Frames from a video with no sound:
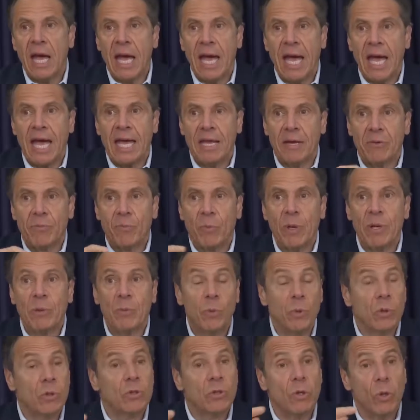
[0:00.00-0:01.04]
And we
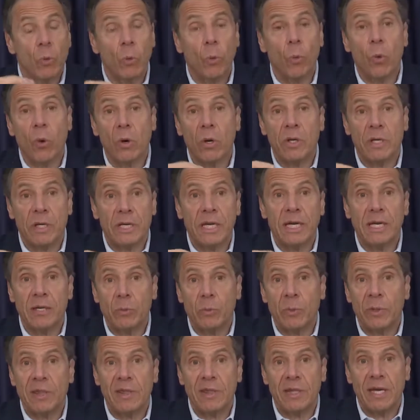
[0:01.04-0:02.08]
will coordinate
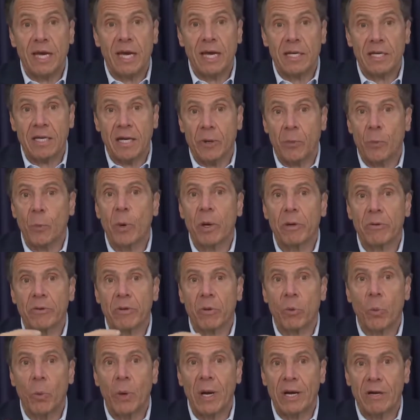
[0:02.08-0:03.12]
with that, and we're
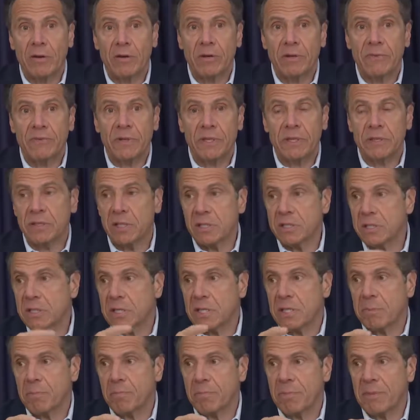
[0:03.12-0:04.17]
aware of it.
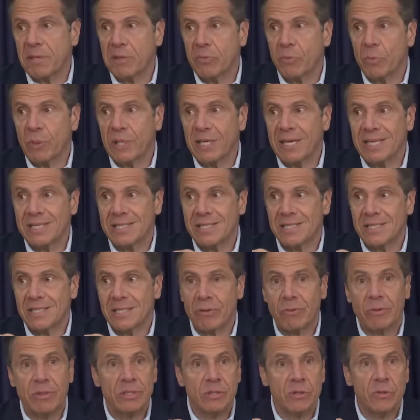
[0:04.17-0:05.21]
Doesn't mean we
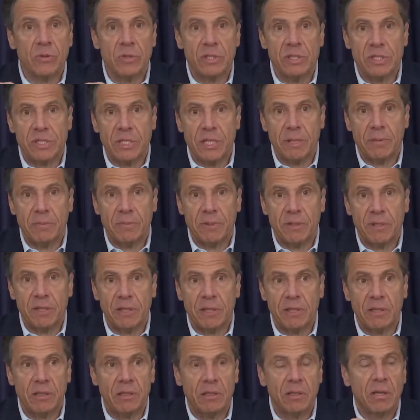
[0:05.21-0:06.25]
necessarily do the same
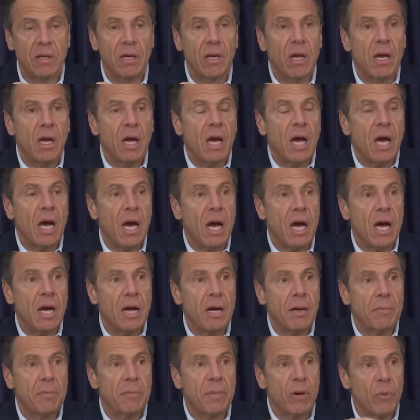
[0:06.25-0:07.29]
thing,
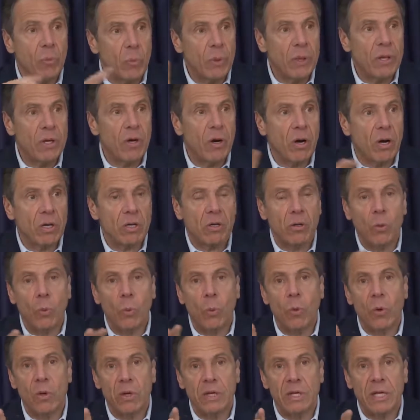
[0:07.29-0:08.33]
but we are
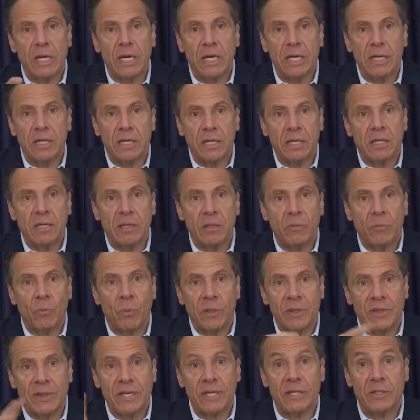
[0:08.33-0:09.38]
coordinating
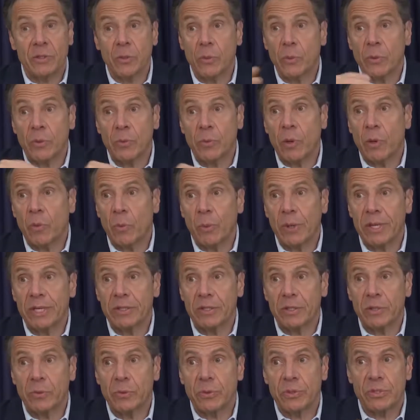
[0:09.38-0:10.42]
what they're doing, what we're
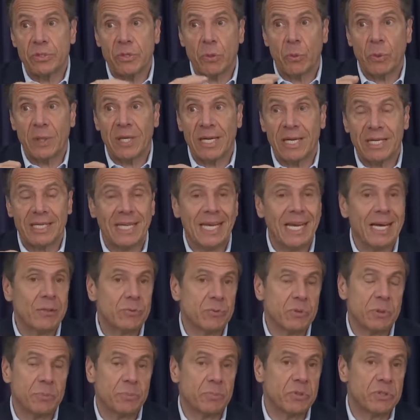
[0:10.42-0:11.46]
doing, so we're not
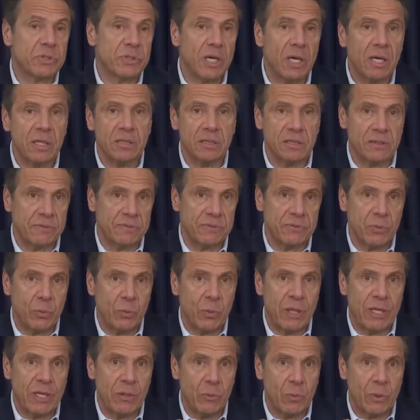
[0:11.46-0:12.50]
counterproductive to
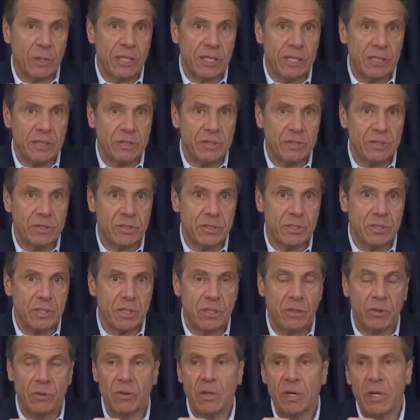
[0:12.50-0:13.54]
anyone else. You
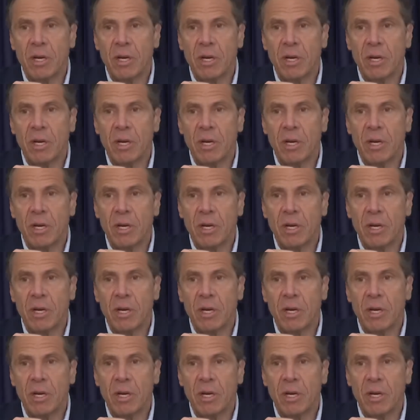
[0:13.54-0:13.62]
know,